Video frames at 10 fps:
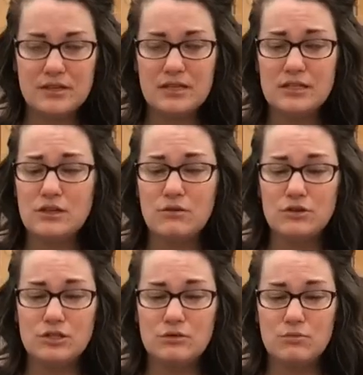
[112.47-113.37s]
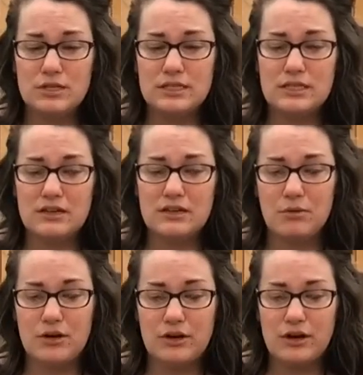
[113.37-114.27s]
And so just 1 stick of
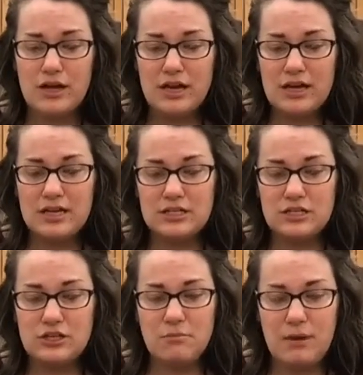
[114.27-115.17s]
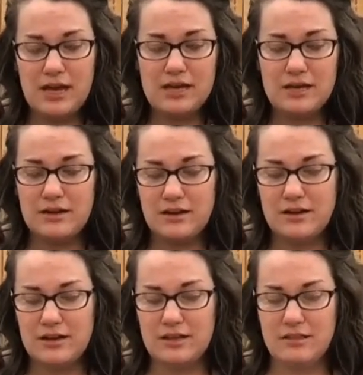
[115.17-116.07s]
butter into your pan
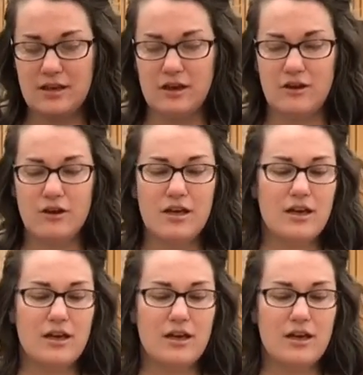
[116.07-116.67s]
in there.